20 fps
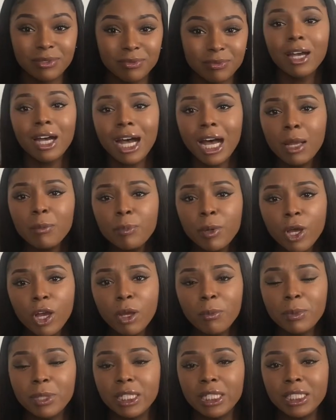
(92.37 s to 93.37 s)

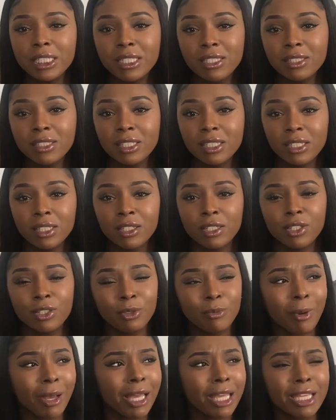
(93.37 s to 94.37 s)
Hyperbole, you
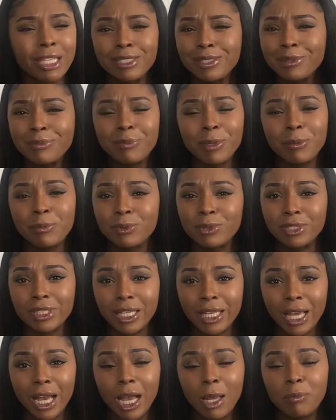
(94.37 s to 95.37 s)
might hear some people say
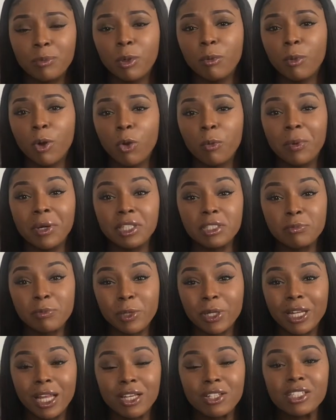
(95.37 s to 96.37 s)
hyperbole, but it's
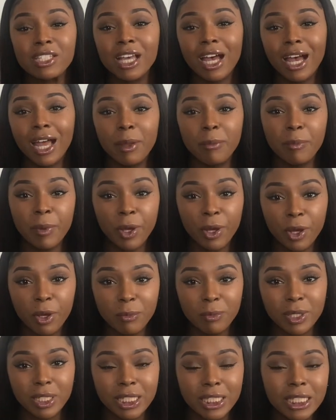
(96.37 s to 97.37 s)
pronounced
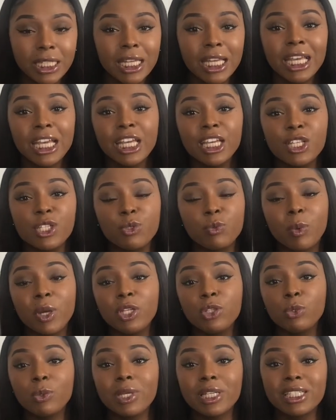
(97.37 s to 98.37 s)
hyperbole, is when
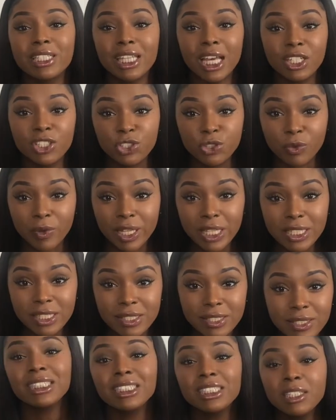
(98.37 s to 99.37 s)
you exaggerate.
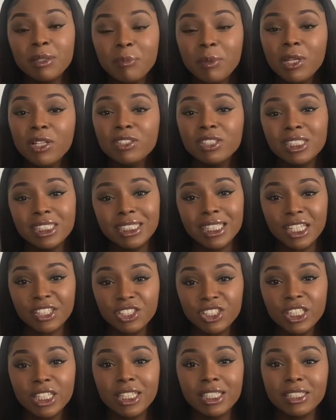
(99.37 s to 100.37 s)
Sibilance is
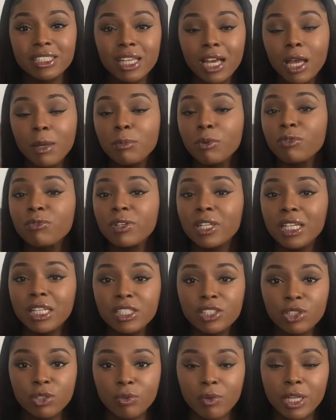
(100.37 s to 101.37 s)
actually a type of
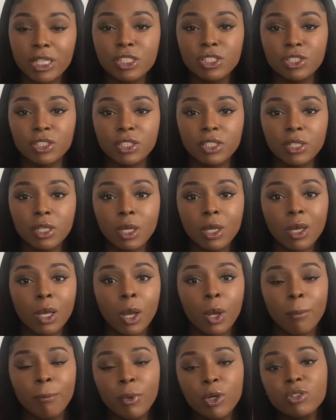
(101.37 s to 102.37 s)
alliteration,
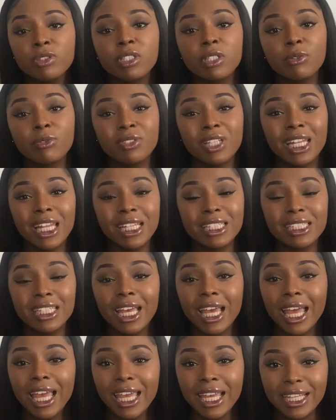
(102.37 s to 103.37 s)
mostly with the letter
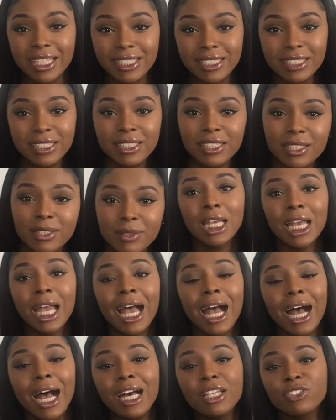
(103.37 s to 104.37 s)
S.
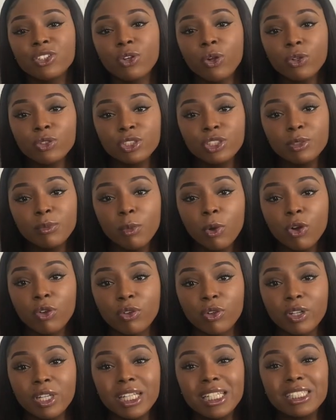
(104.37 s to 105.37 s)
And an
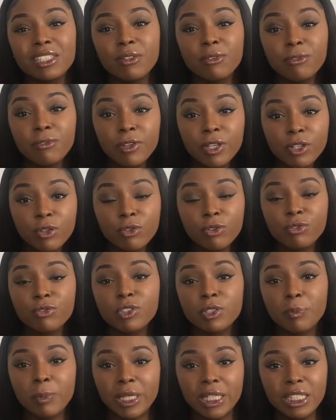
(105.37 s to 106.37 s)
oxymoron is a figure of
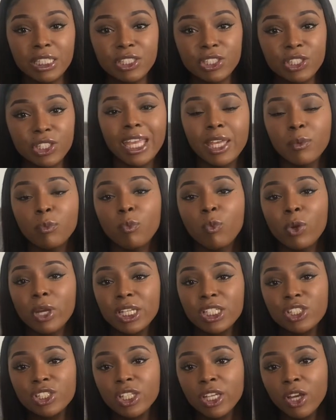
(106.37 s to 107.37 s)
speech in
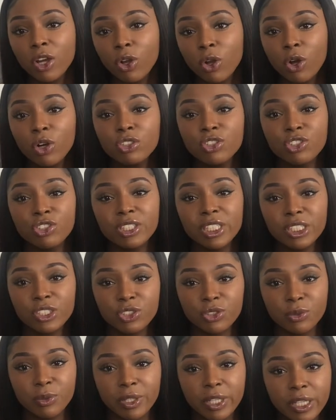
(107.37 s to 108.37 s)
which
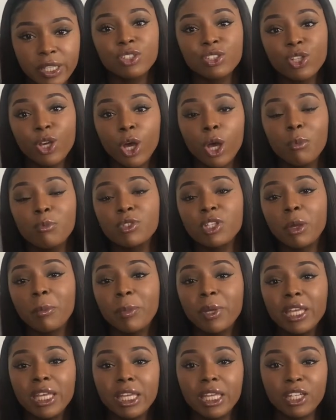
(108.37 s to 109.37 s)
contradictory terms
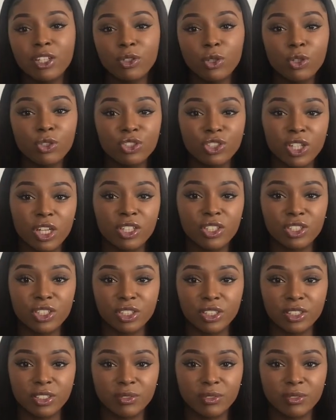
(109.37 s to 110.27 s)
appear in conjunction.